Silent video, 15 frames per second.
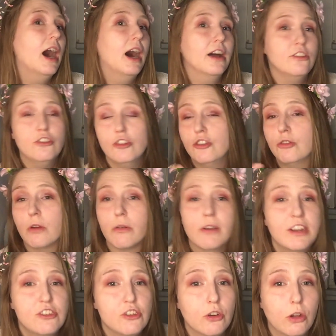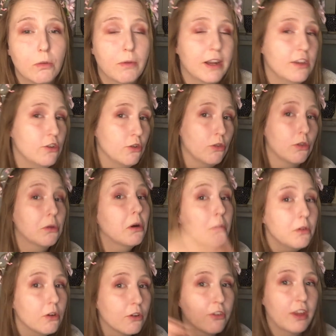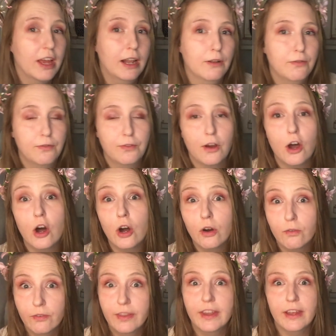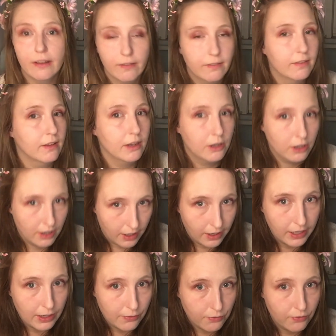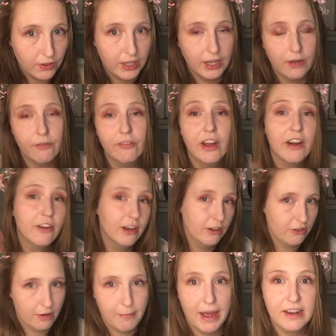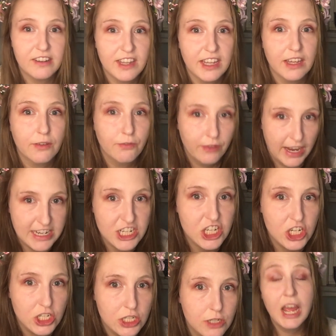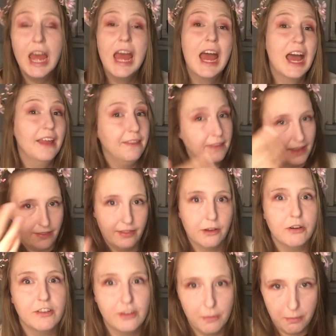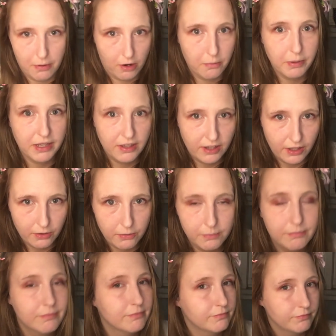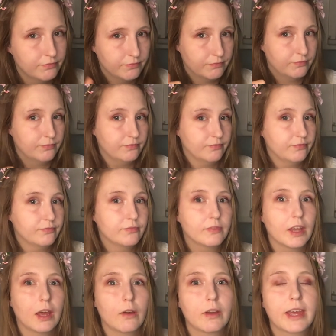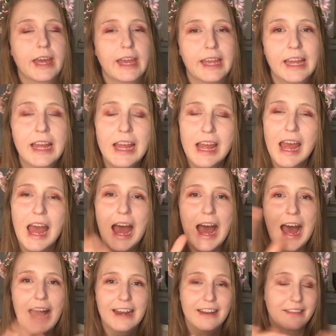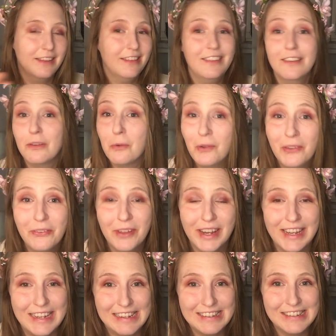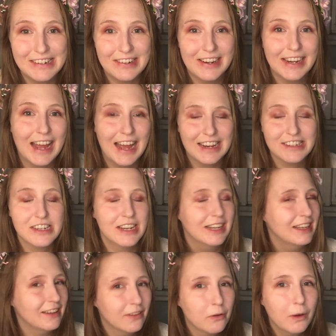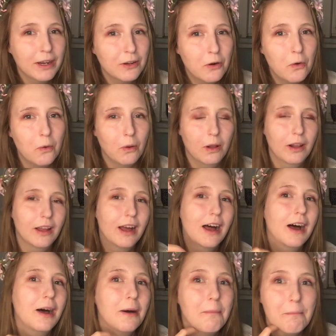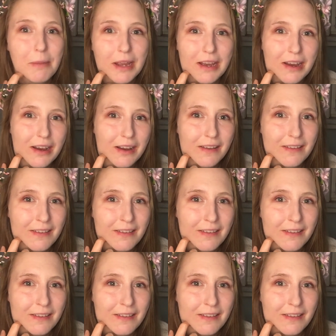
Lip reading: you do a ritual where you throw yourself off this cliff in a very dramatic fashion, and then there is a barbecue. Okay, and this is also an Easter egg actually, and it's quite cool because